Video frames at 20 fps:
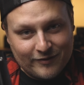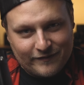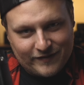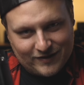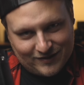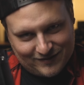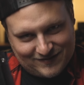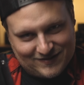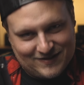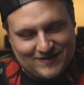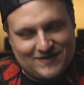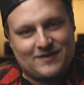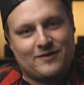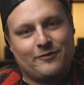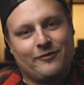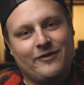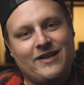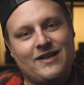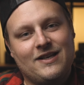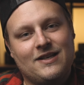reveals the
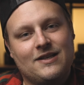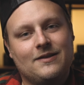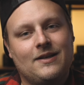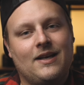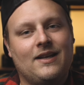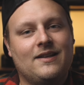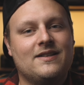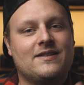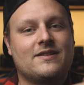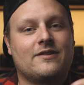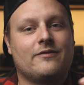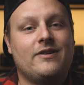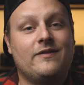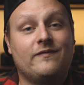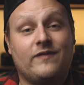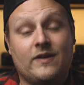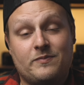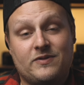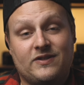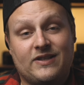screen, and the
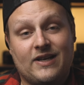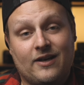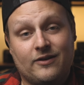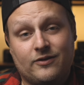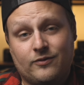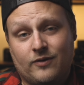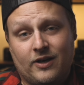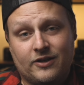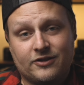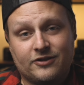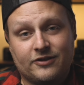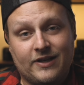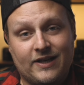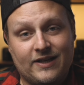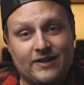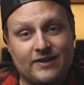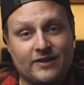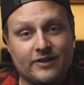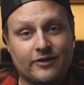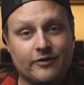screen flips down to
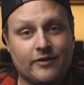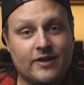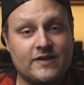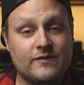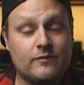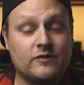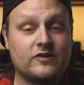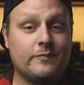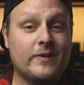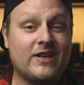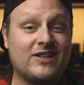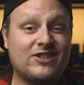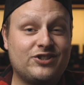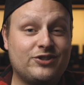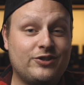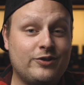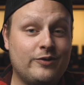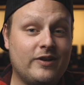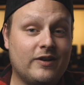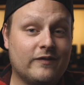180 degrees, which makes
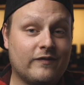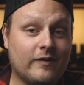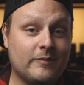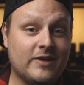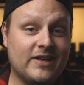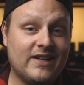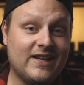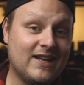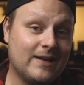shooting from the